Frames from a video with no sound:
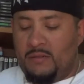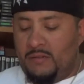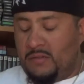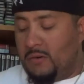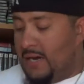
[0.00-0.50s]

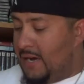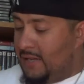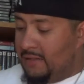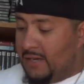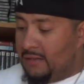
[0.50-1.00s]
So
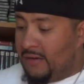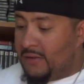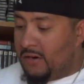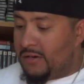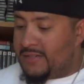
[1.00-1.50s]
I love
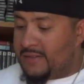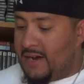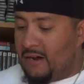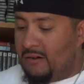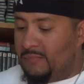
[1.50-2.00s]
the art
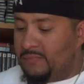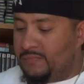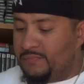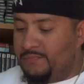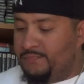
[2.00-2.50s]
style.
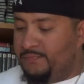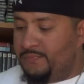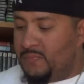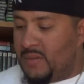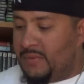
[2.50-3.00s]
I'm
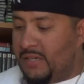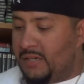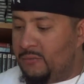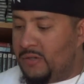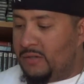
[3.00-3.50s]

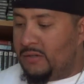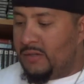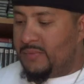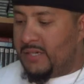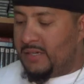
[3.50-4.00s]
digging
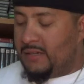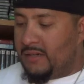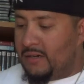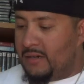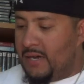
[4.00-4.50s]

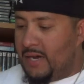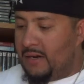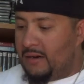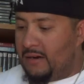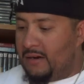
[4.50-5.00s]

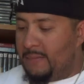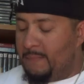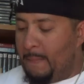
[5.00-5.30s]
at